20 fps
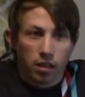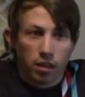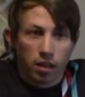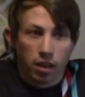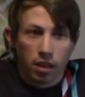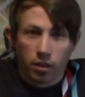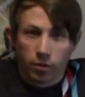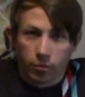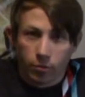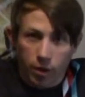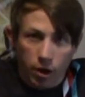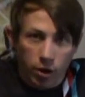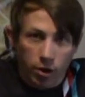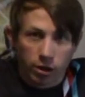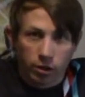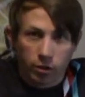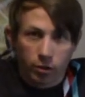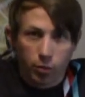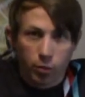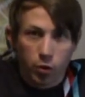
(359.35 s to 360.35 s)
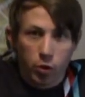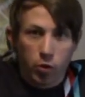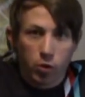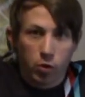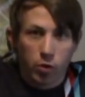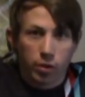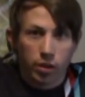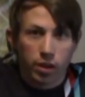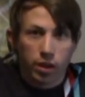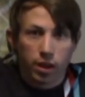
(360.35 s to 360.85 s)
It's very
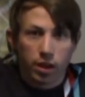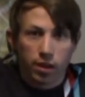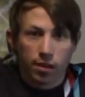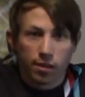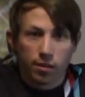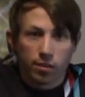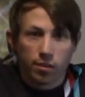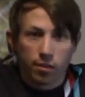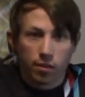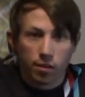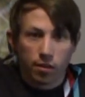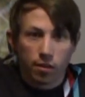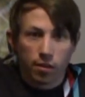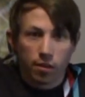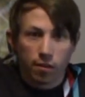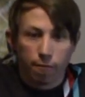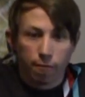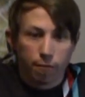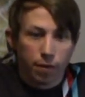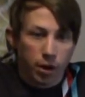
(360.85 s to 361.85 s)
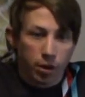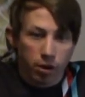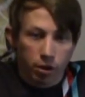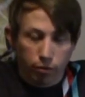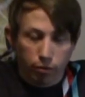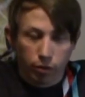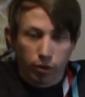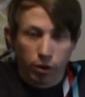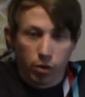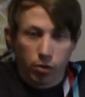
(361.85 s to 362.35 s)
smooth, it's very
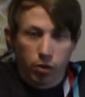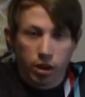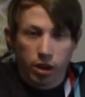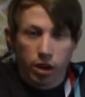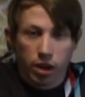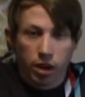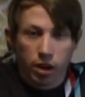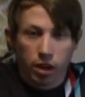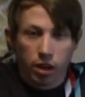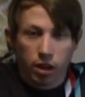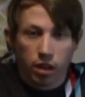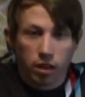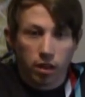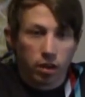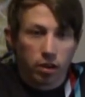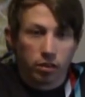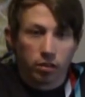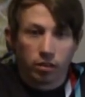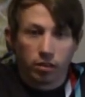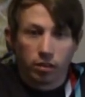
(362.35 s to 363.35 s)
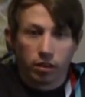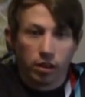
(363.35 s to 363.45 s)
fluid, there's